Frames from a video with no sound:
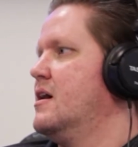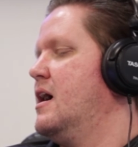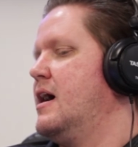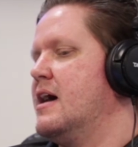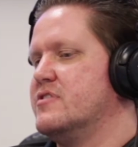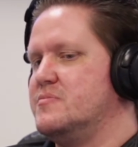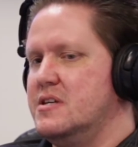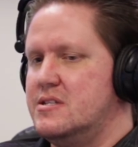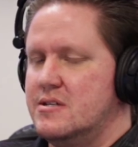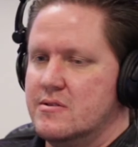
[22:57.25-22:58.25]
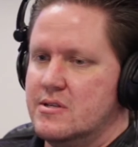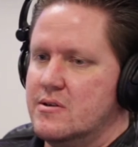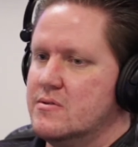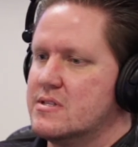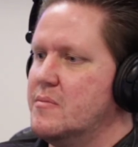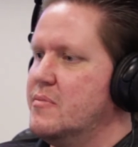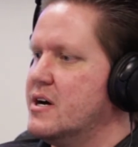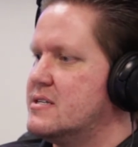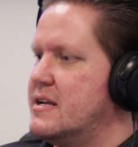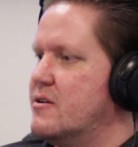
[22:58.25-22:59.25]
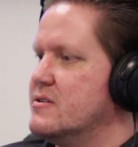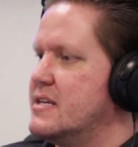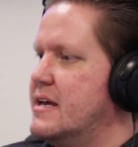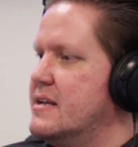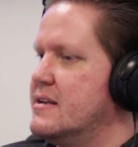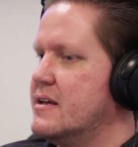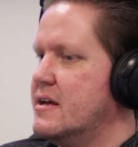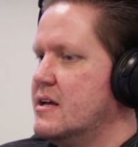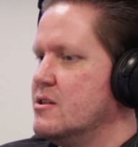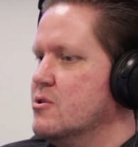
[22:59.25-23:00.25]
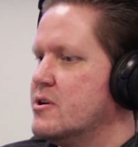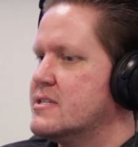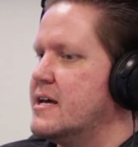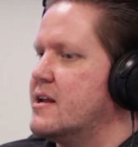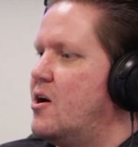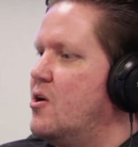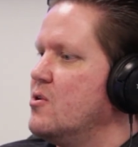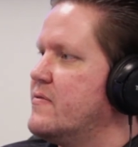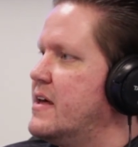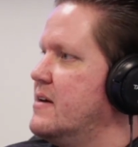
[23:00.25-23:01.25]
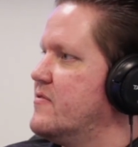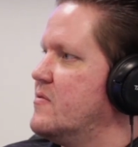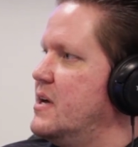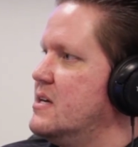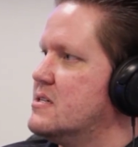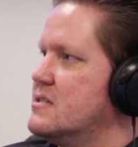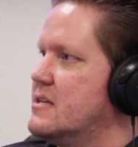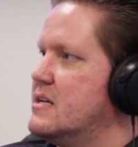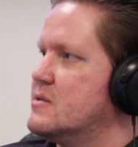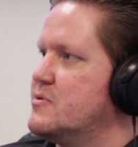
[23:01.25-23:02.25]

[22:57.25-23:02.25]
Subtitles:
average BTUs, combustion hours, and it looks at all of that information that it's